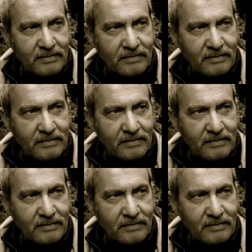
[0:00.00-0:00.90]

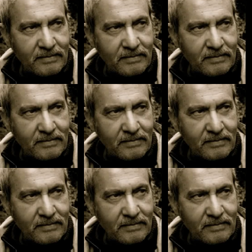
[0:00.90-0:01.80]

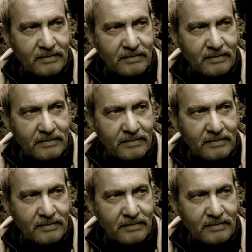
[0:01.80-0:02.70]

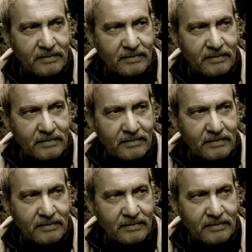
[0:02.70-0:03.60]

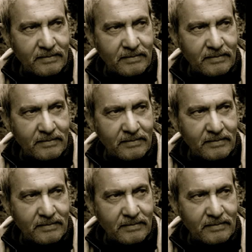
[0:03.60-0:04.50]

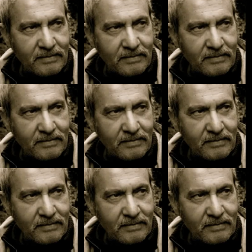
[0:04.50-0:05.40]

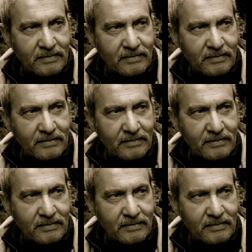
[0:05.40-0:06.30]

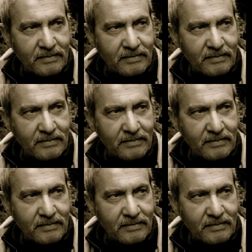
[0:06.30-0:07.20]

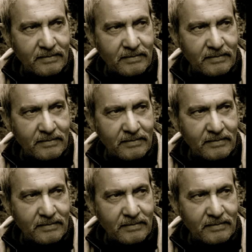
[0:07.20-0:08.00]
(no lip movement)